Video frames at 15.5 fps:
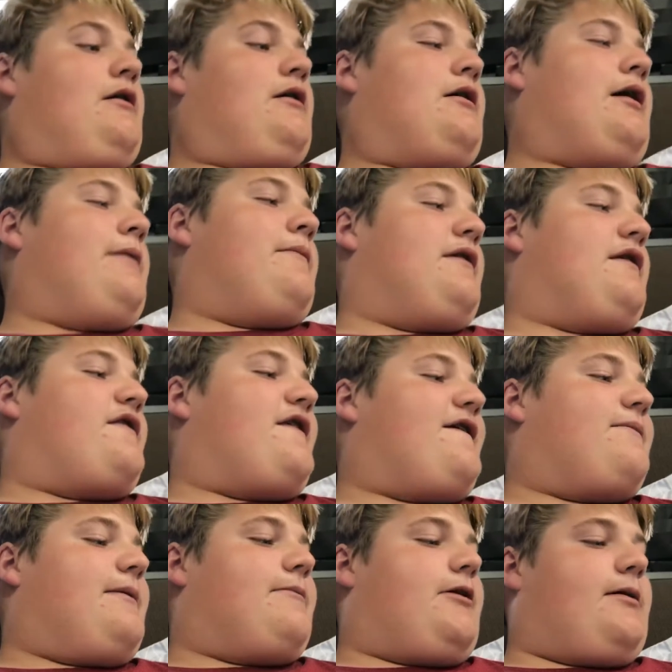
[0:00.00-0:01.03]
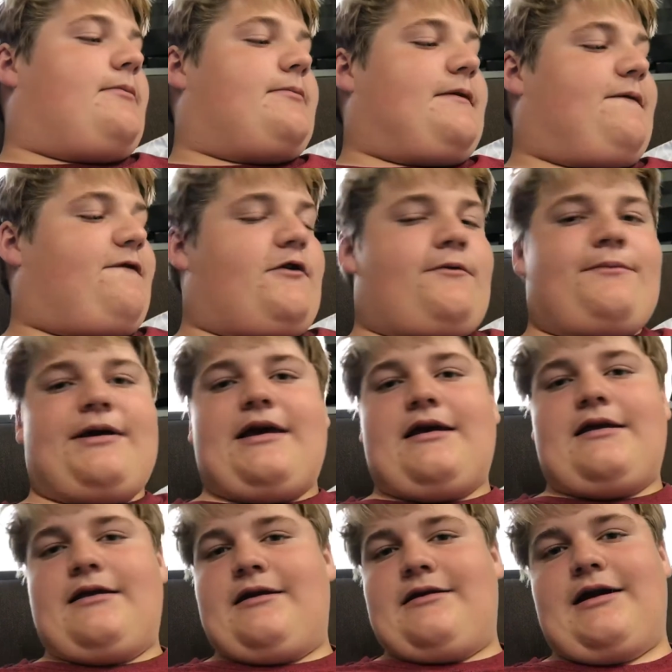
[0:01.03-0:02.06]
Uh, I'm going to see if my mom can film me
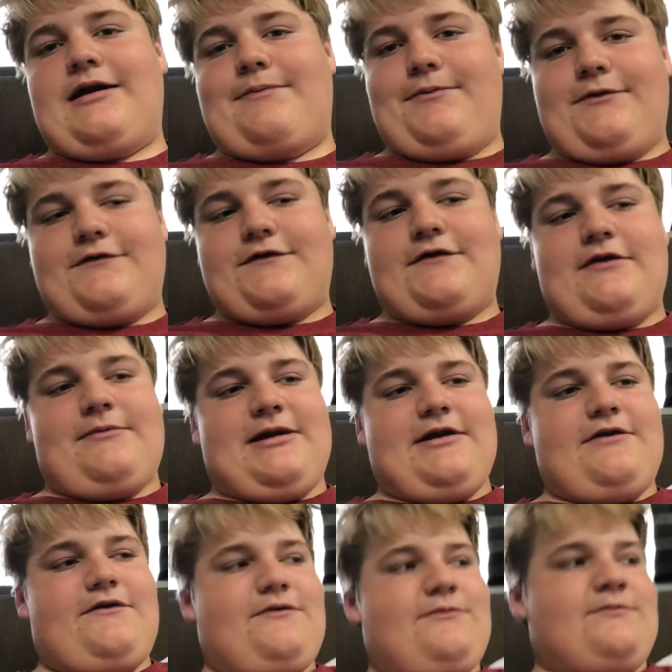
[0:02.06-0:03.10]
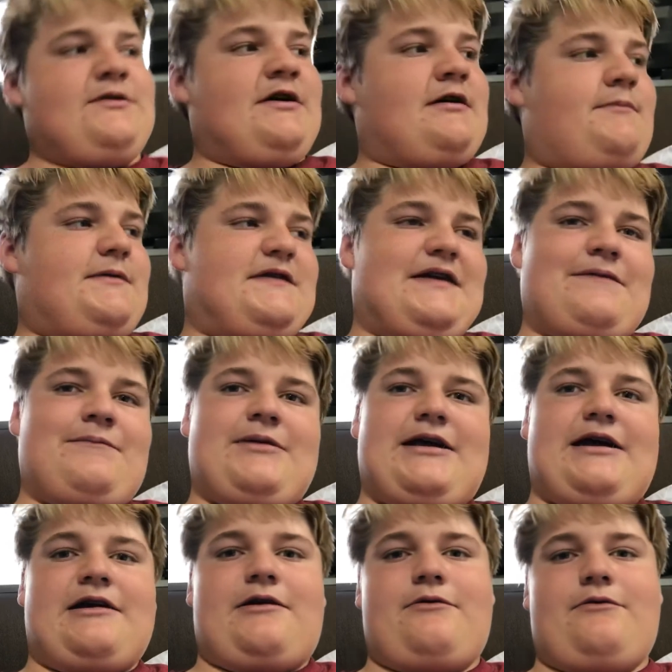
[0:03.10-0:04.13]
and then I can post it on my YouTube channel because that'd be
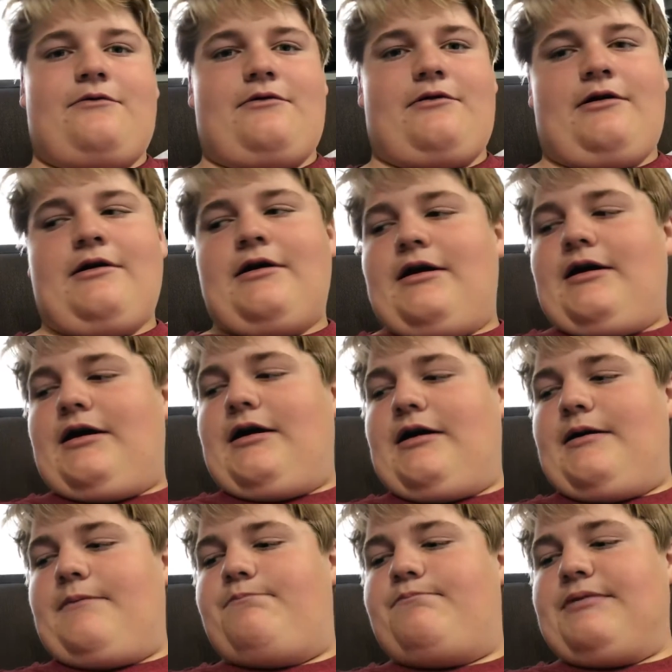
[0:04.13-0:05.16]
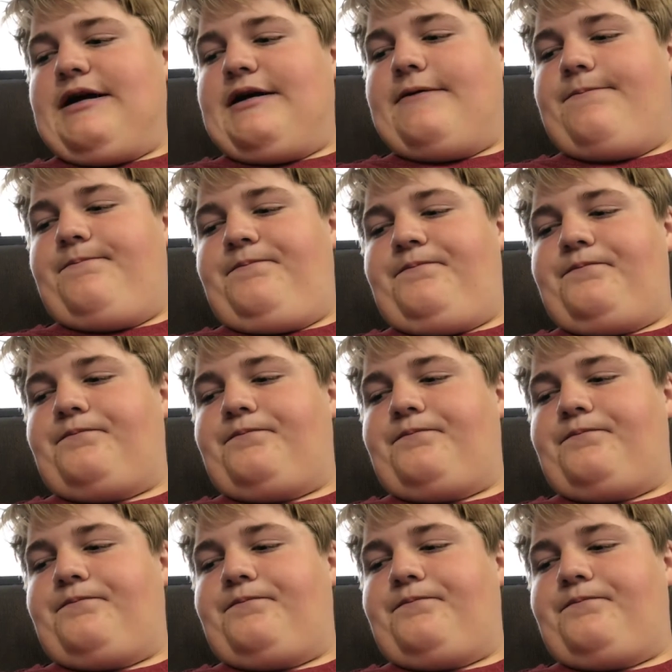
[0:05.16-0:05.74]
kind of cool. Uh, but